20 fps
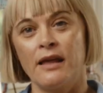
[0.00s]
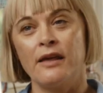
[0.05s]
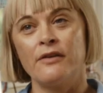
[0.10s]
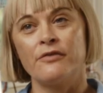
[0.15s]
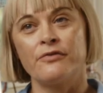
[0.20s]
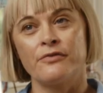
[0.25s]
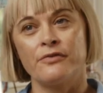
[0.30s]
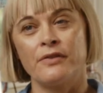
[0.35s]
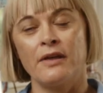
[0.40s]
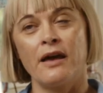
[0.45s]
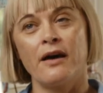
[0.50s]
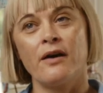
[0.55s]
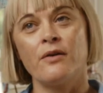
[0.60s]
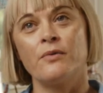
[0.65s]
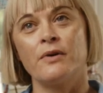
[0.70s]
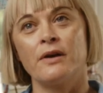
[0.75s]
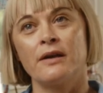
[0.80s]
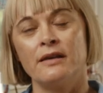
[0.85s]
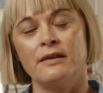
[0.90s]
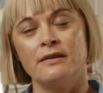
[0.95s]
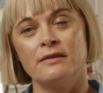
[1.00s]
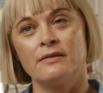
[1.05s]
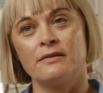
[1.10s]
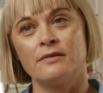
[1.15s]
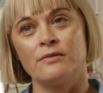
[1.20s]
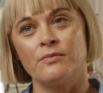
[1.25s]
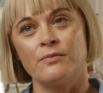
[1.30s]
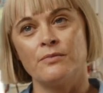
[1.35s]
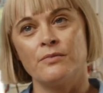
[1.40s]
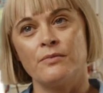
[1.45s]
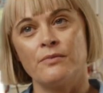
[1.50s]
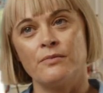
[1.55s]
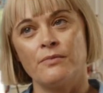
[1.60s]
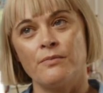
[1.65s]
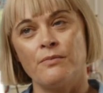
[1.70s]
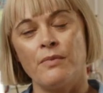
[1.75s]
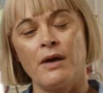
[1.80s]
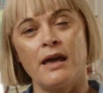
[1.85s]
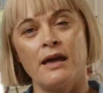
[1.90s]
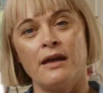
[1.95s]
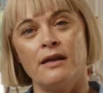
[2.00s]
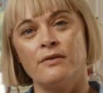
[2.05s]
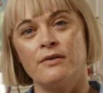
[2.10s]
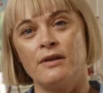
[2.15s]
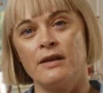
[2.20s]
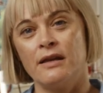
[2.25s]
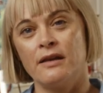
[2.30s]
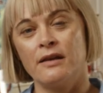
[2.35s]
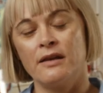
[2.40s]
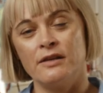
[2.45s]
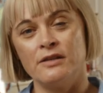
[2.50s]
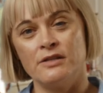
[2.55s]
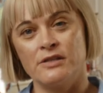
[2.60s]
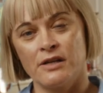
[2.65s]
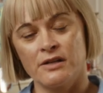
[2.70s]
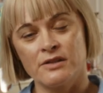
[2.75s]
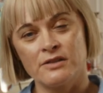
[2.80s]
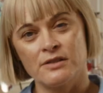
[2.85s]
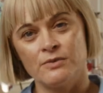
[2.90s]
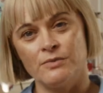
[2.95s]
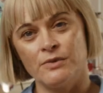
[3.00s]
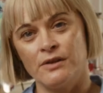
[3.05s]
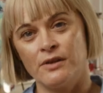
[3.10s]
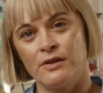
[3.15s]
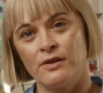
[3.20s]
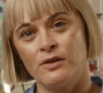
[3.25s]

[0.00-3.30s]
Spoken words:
If the artwork is made in conjunction with the